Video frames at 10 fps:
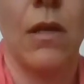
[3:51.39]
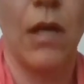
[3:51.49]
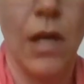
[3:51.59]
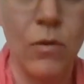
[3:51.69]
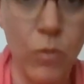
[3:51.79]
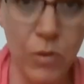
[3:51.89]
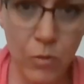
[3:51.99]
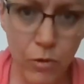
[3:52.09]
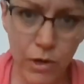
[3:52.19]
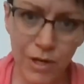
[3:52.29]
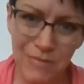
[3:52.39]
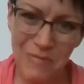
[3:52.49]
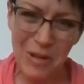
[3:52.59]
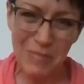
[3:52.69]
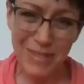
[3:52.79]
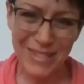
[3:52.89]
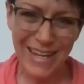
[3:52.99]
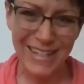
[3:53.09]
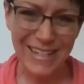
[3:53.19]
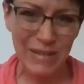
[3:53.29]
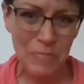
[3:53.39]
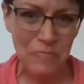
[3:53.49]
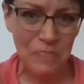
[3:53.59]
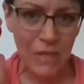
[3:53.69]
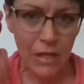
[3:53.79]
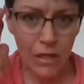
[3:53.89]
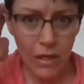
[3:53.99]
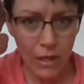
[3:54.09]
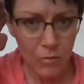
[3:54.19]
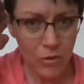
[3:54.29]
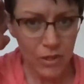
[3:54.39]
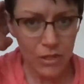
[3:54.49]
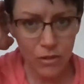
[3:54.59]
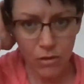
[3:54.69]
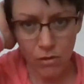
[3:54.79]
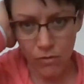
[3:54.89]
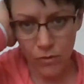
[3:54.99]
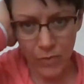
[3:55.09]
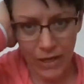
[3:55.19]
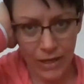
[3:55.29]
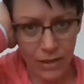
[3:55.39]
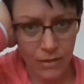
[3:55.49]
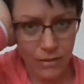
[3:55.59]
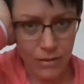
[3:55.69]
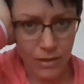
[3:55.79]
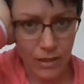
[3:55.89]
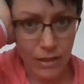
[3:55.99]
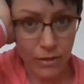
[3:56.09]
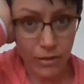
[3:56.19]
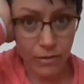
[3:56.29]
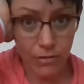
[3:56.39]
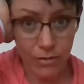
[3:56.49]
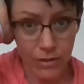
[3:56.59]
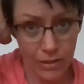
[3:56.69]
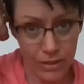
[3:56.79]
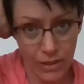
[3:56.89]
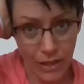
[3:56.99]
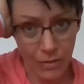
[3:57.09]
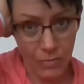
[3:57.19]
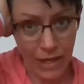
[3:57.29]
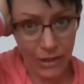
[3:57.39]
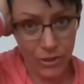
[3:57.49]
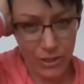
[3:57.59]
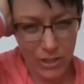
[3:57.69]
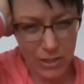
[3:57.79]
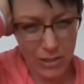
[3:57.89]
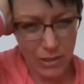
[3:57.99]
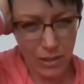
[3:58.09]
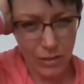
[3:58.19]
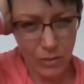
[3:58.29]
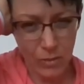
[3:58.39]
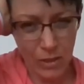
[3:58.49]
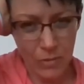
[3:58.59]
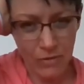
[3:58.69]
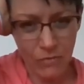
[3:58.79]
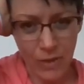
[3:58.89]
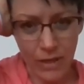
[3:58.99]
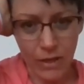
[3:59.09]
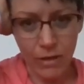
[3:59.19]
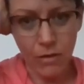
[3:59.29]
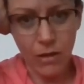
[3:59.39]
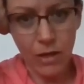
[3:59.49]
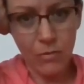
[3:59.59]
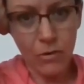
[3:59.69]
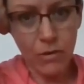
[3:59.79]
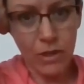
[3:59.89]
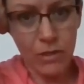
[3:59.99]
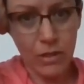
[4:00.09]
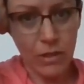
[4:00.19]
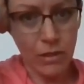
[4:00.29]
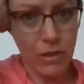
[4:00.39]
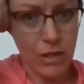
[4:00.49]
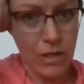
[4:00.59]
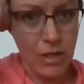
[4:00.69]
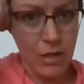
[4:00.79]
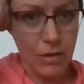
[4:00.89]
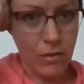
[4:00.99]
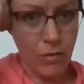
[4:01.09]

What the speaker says: And one more while I'm standing. I'm going to go over my ear this time, actually just a little bit above my ear, and I'm going to go